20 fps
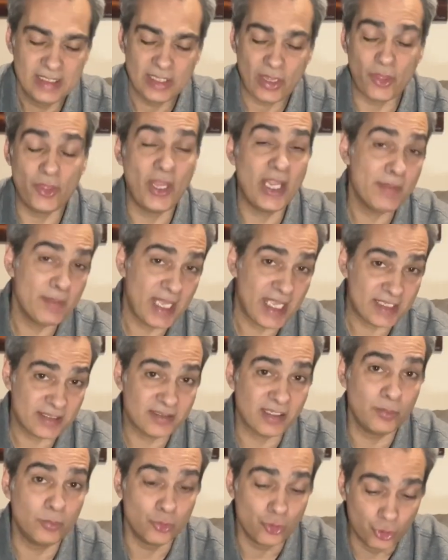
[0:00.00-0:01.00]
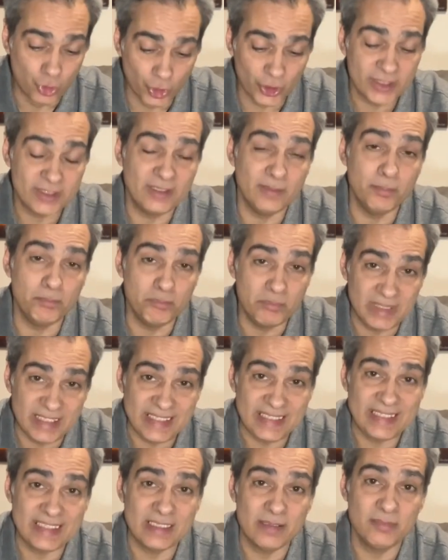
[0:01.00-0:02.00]
They make some good
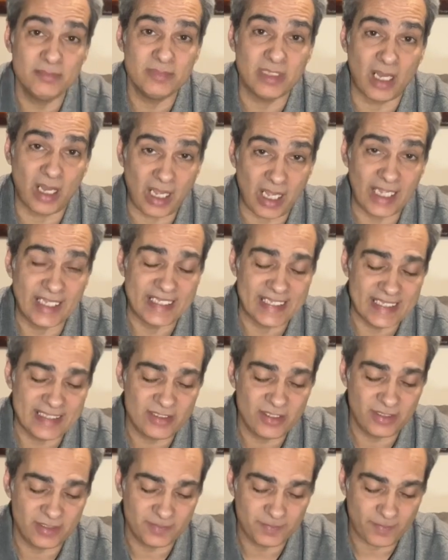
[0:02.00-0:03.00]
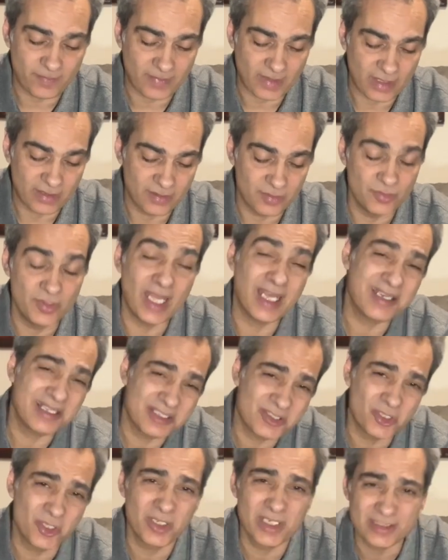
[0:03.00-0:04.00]
medium high end, not as
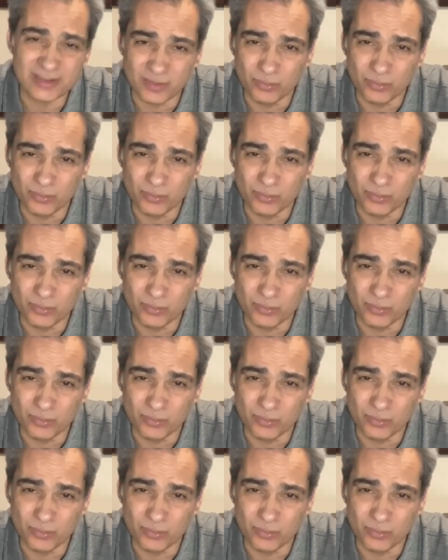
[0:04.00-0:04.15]
good as the